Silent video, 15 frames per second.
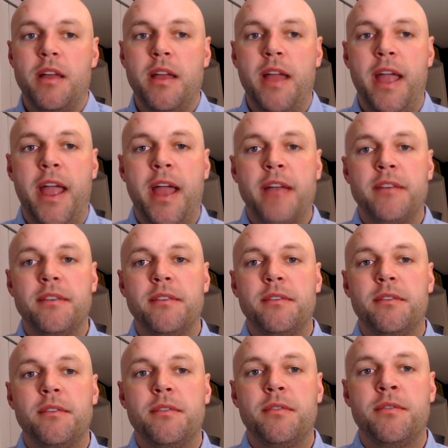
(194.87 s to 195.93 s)
And
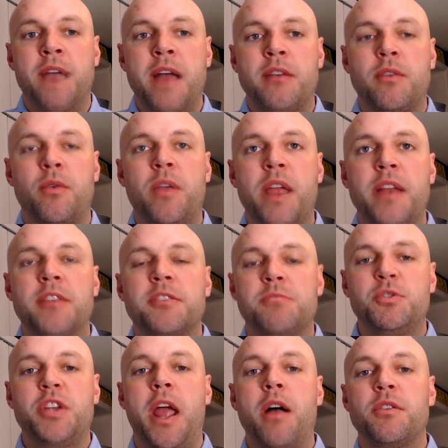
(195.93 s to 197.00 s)
that created some
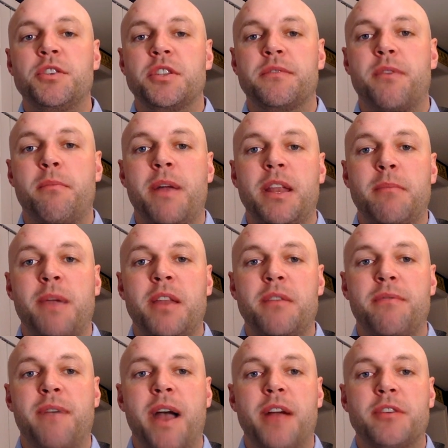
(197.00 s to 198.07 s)
challenges for many
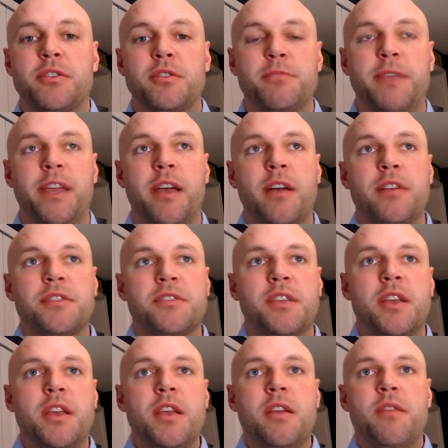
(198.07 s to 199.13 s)
manufacturers, because
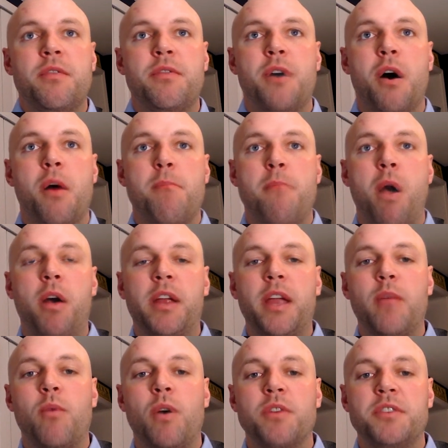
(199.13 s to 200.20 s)
the
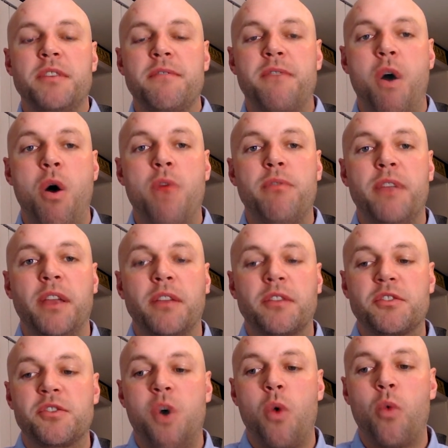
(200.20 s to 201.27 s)
market was evolving
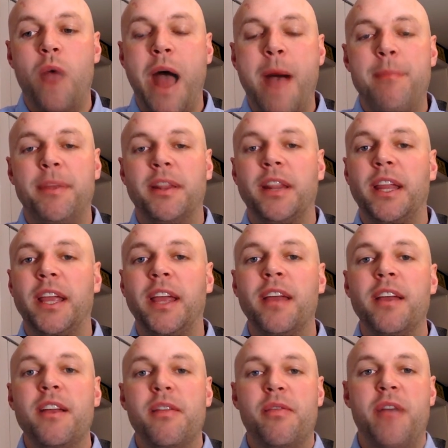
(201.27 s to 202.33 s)
so rapidly
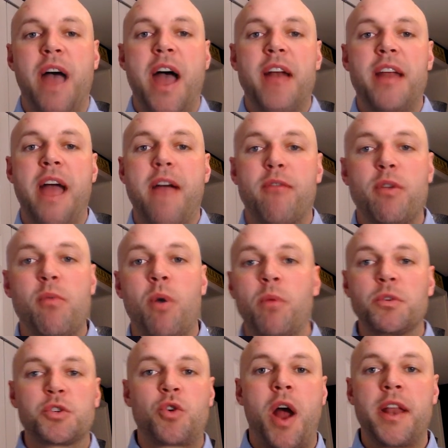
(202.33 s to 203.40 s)
that everyone
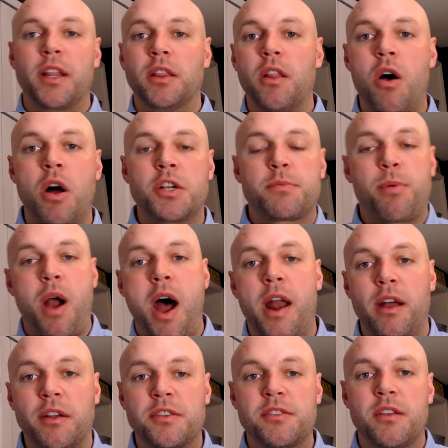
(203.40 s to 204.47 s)
was trying to launch
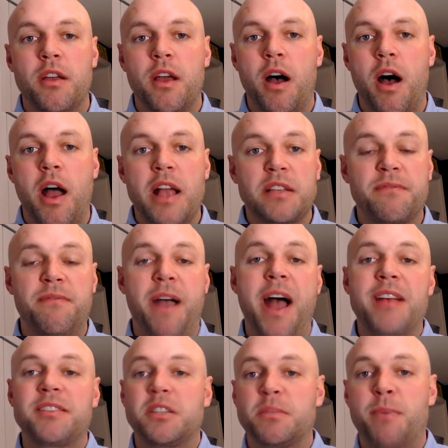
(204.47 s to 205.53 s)
products as
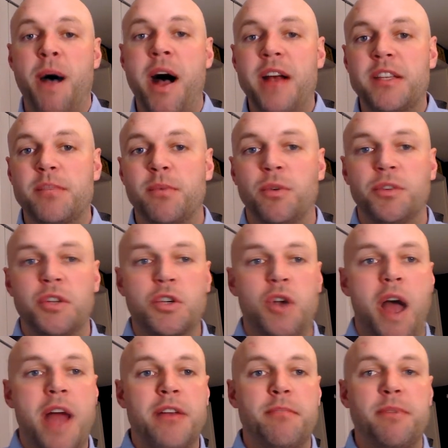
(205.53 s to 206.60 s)
fast as possible to
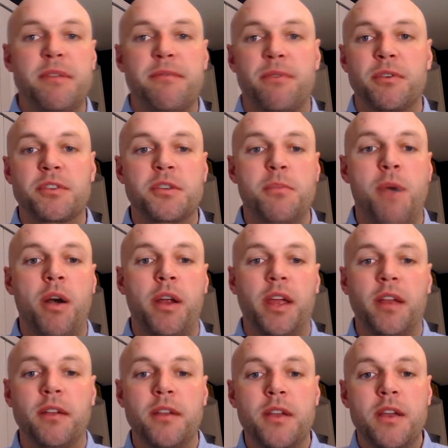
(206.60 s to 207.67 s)
try to be first to
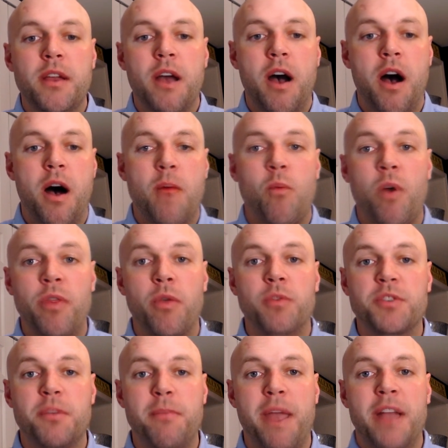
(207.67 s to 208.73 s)
market when those
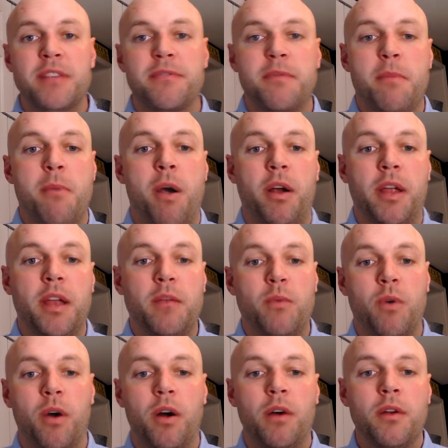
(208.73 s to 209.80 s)
demands from the market
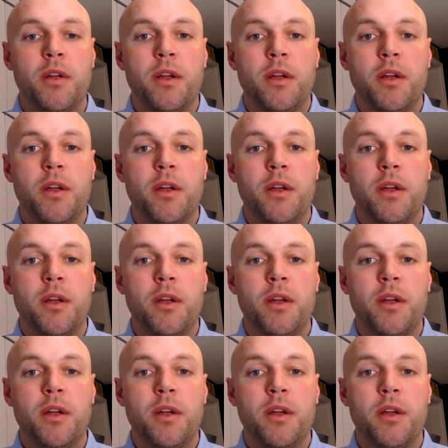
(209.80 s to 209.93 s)
were